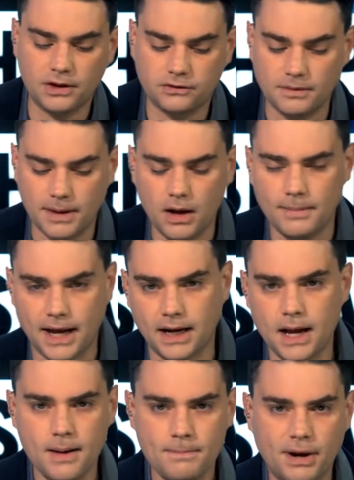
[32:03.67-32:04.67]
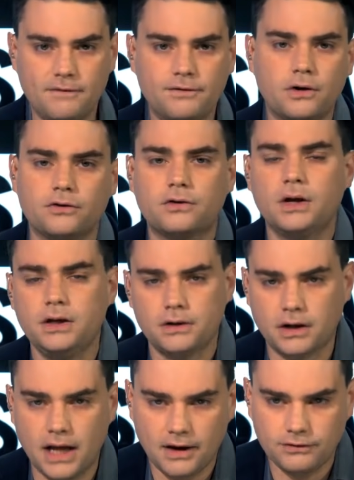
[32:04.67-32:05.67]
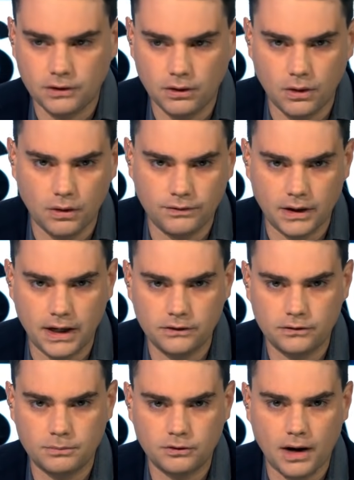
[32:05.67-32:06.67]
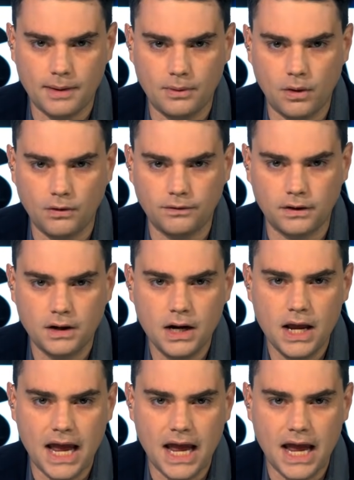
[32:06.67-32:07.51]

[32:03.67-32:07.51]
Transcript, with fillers: plus the mailbag, but first, you're going to have to go over and subscribe over